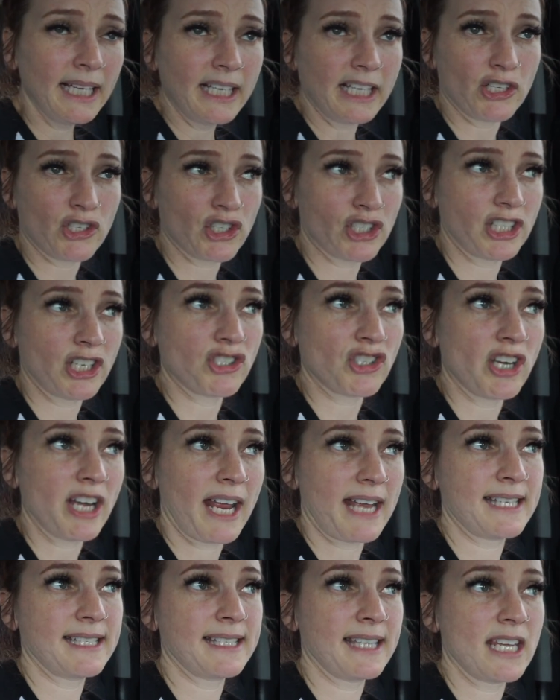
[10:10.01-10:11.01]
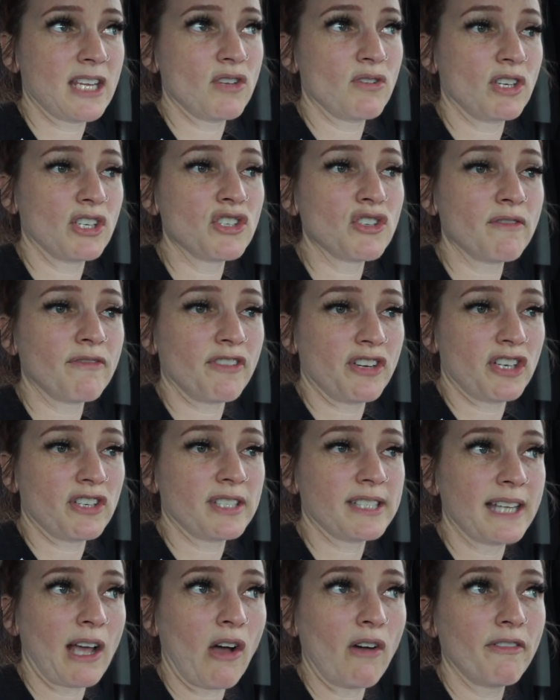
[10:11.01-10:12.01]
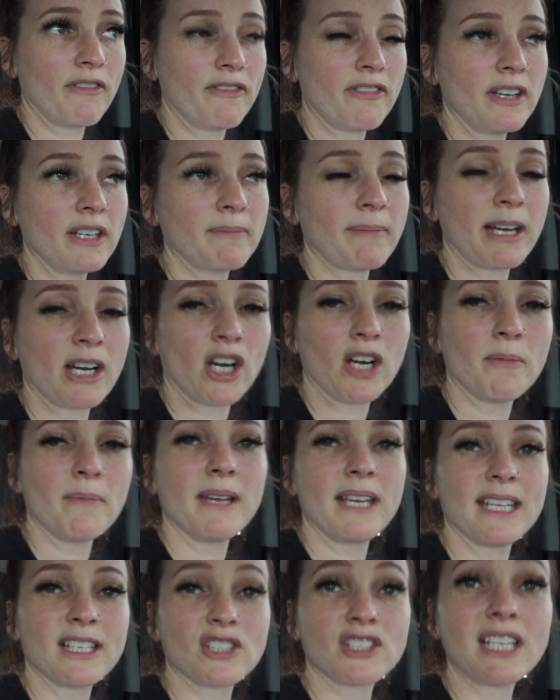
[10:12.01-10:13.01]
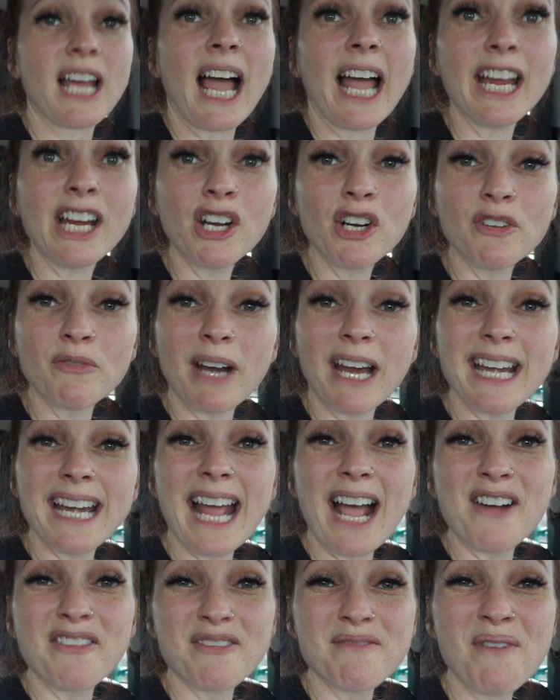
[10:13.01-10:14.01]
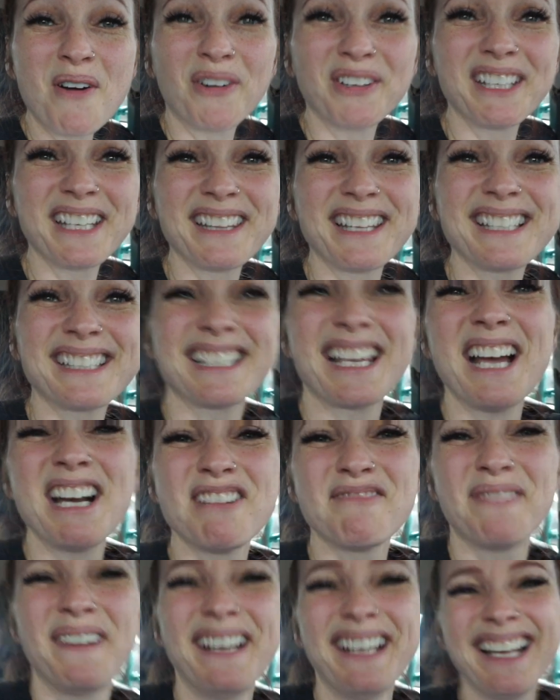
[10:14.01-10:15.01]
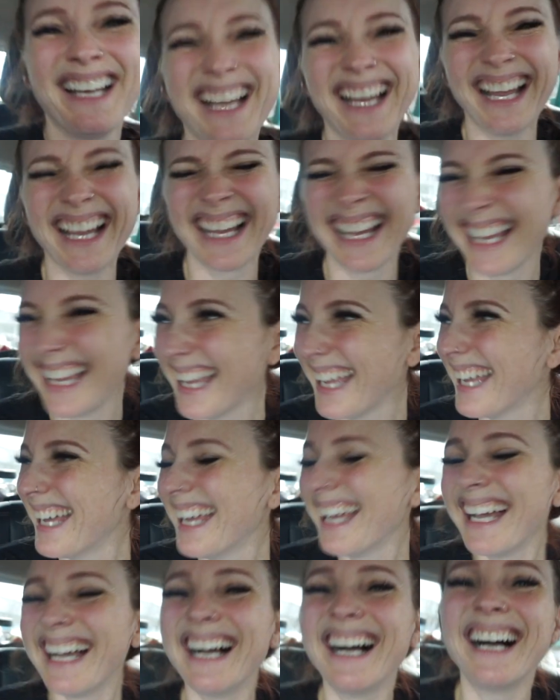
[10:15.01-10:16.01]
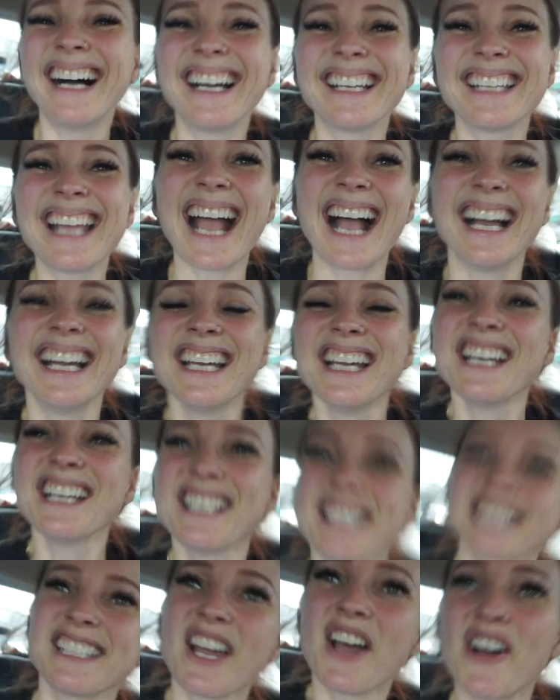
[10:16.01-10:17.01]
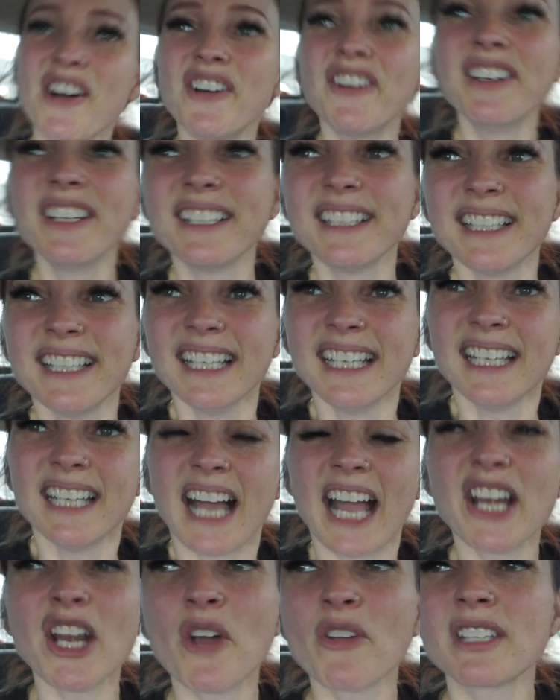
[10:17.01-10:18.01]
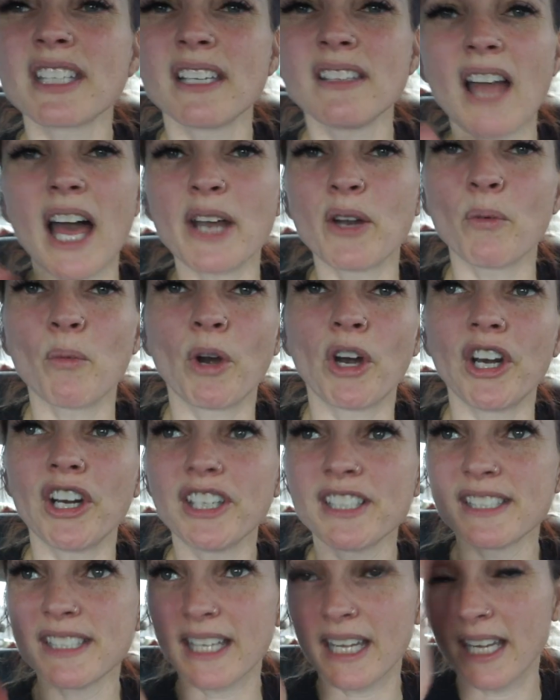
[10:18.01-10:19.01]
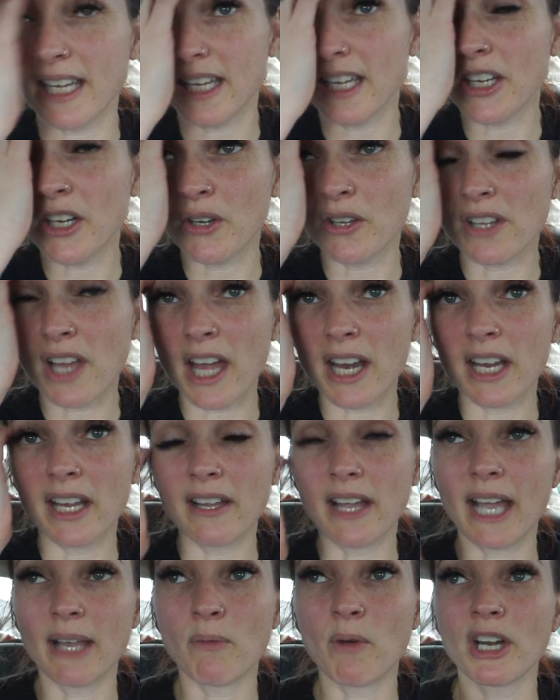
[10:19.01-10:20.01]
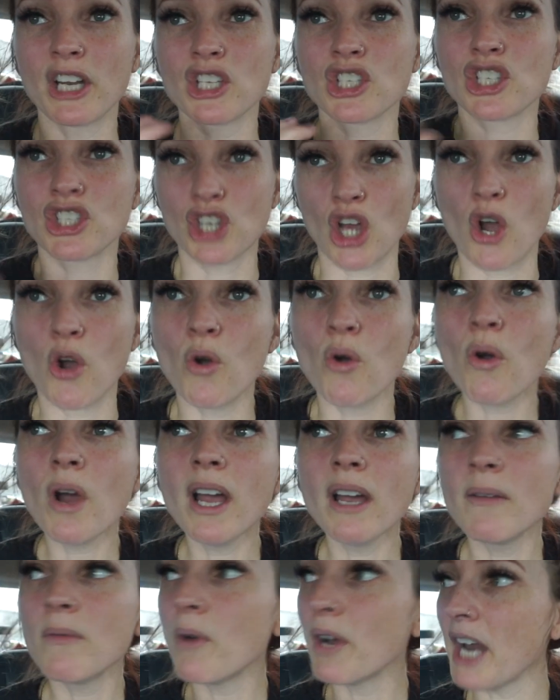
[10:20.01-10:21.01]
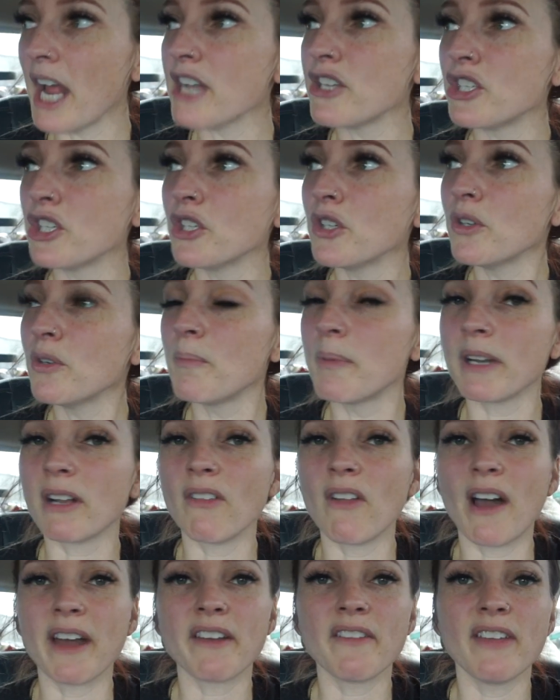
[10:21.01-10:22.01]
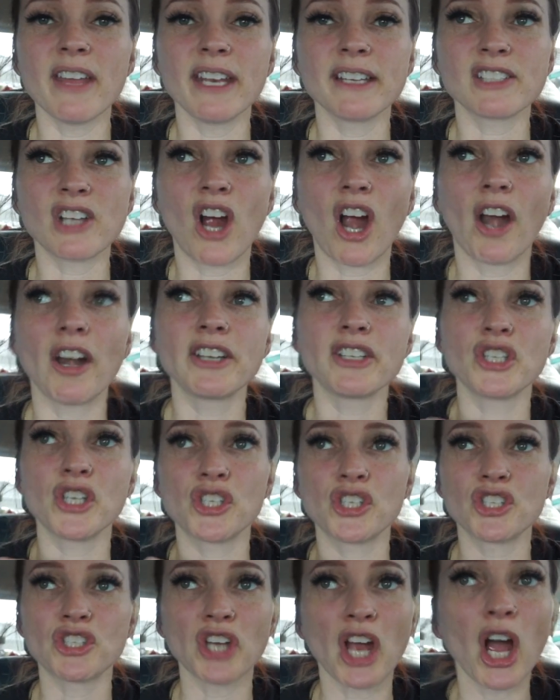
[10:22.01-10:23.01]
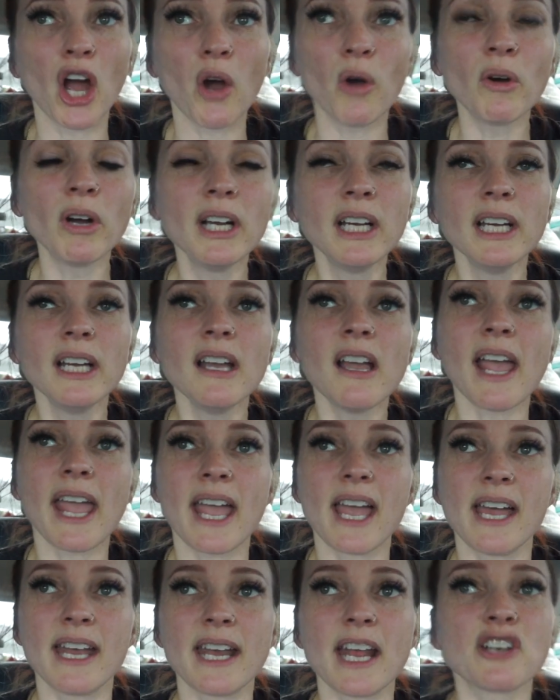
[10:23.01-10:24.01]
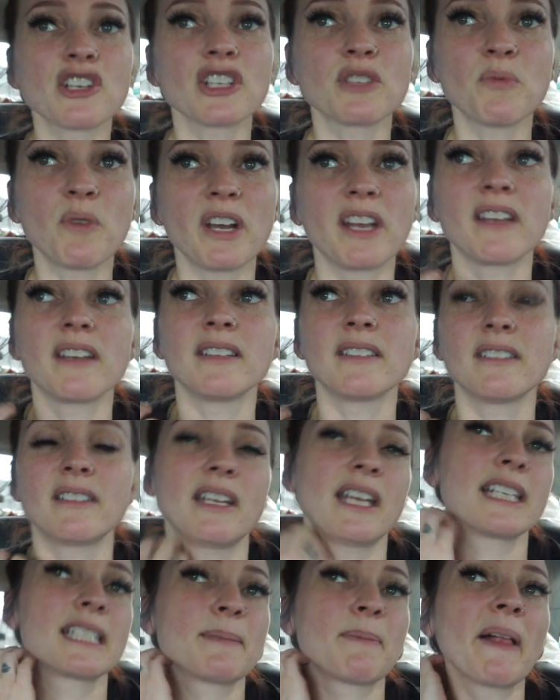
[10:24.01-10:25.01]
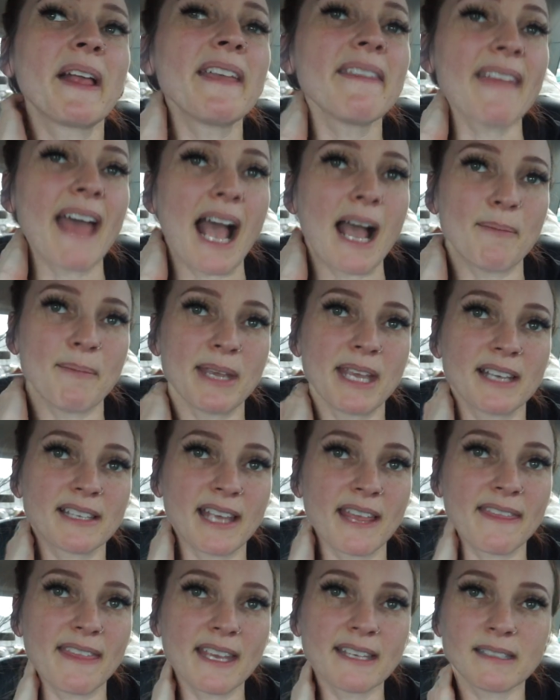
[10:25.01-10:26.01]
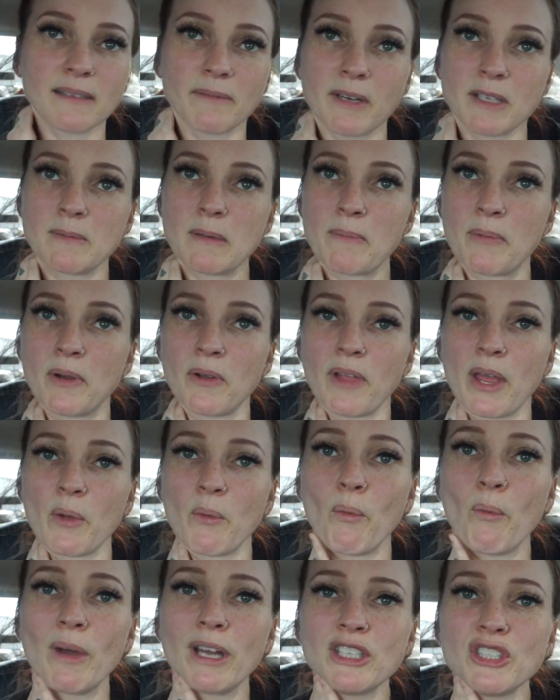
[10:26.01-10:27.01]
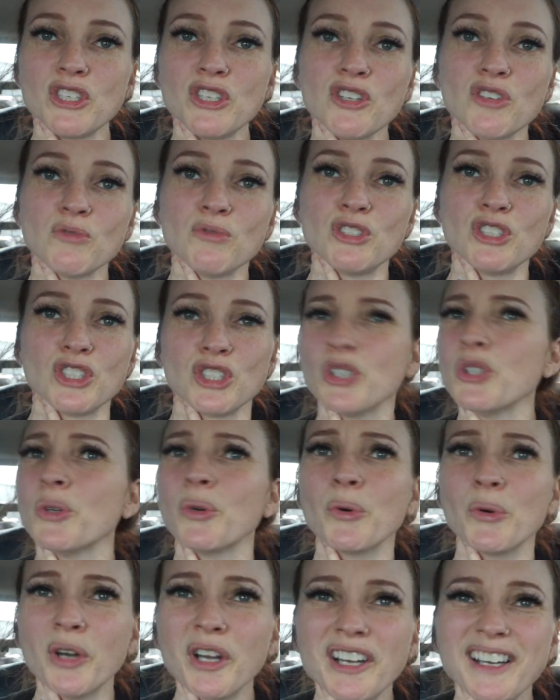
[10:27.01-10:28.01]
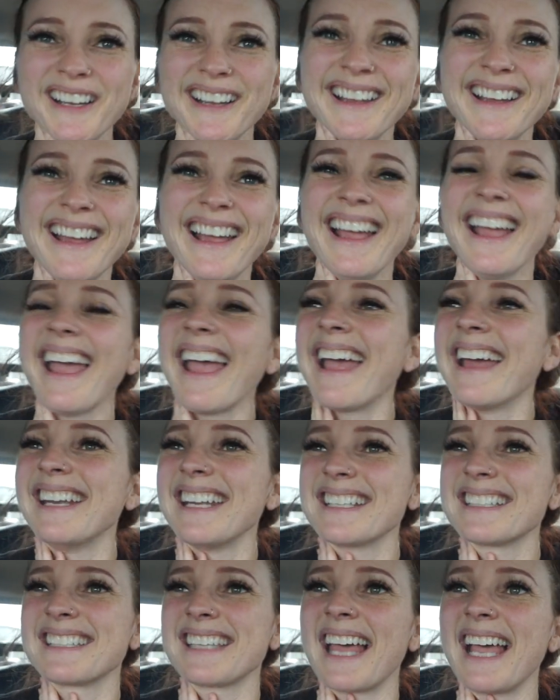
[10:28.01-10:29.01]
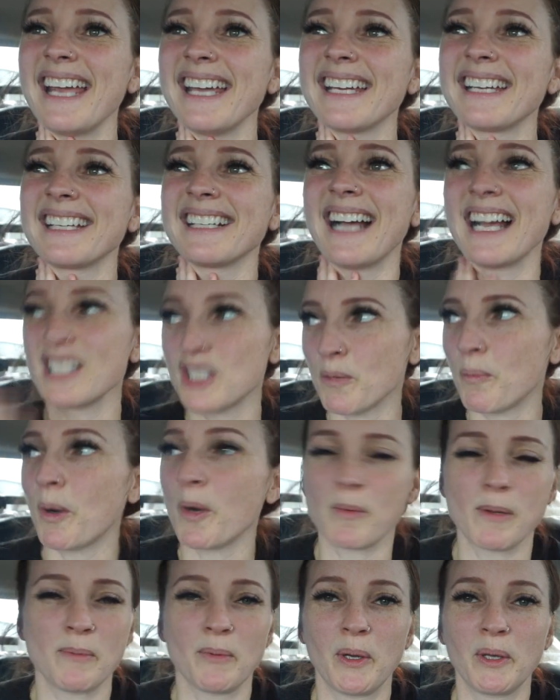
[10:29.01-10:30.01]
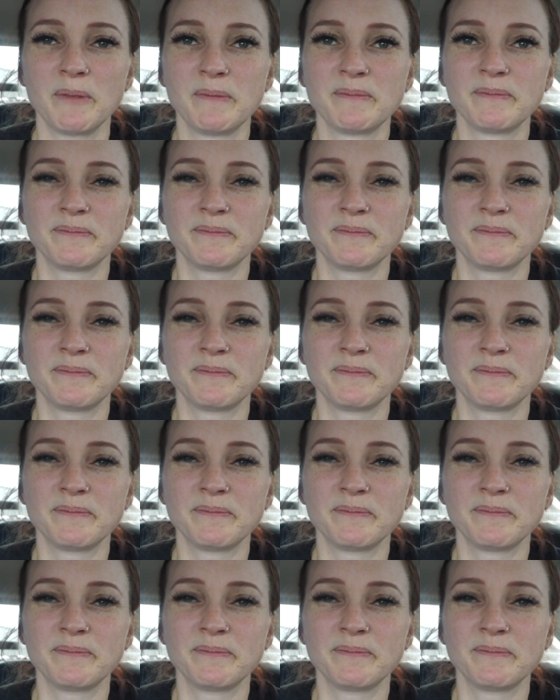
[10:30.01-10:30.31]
It's just such a nice thing you can do for yourself. My arm is tired right now from holding this up. yeah. So I know it's a lot of words, like, you know, a lot of, I want to show what I do, but a lot of it is hard to show. And I just want to explain that, because I think sometimes people are like, well, what do you do? And it's like, I support people